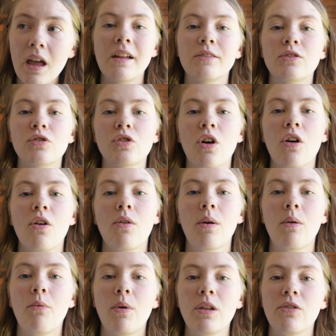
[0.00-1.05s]
and so
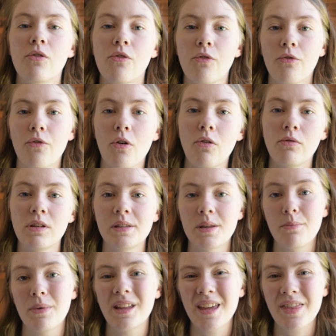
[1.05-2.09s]
when your phone is
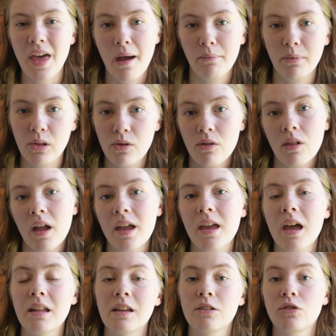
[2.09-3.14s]
emitting that blue light
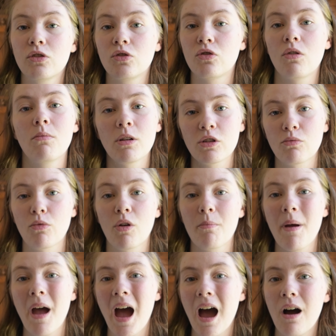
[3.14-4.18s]
and it's so much more
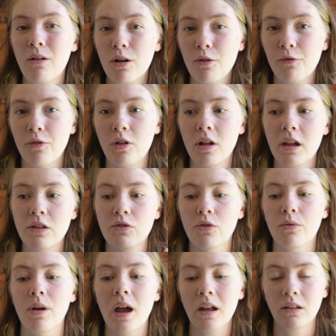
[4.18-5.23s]
powerful and
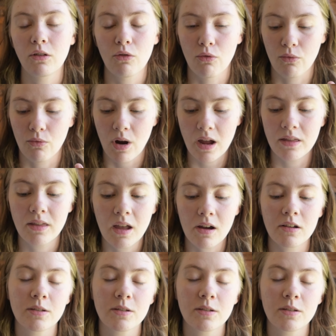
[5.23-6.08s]
direct right there,